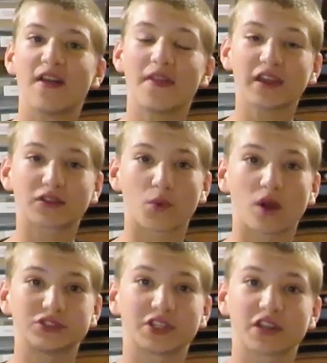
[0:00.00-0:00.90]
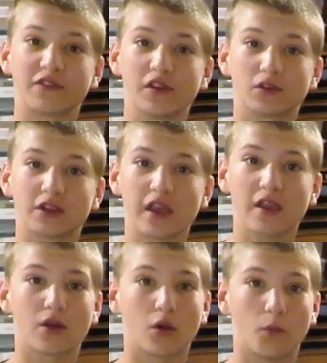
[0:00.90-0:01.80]
Thanks for watching this video
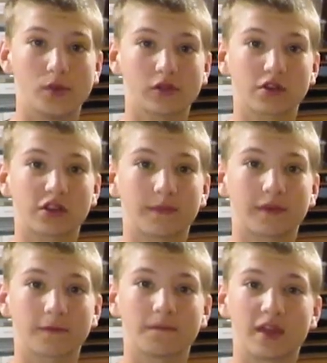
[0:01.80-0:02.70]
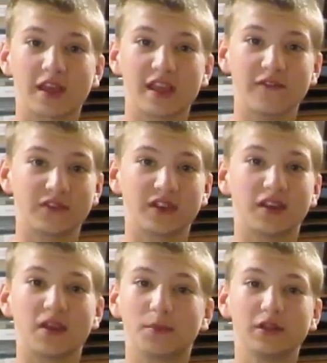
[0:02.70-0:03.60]
today. Hope you learned something. If you
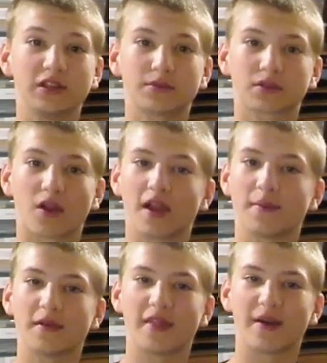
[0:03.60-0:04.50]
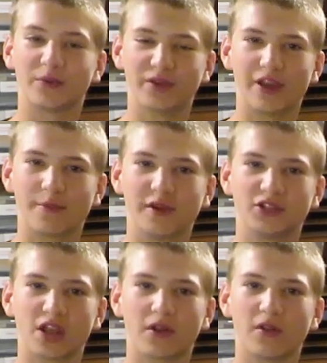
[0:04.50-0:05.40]
did, please subscribe. That would really help my
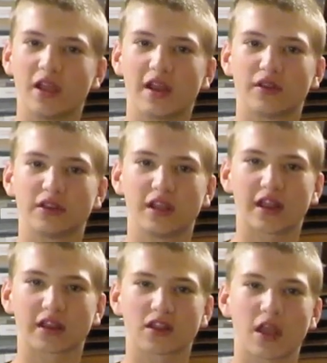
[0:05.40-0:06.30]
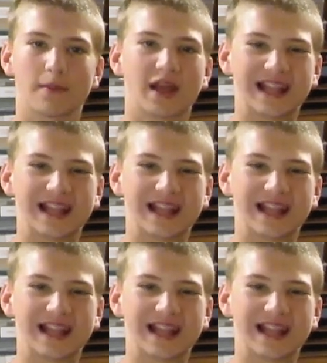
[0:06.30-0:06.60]
channel. Yeah, I'll see you next time.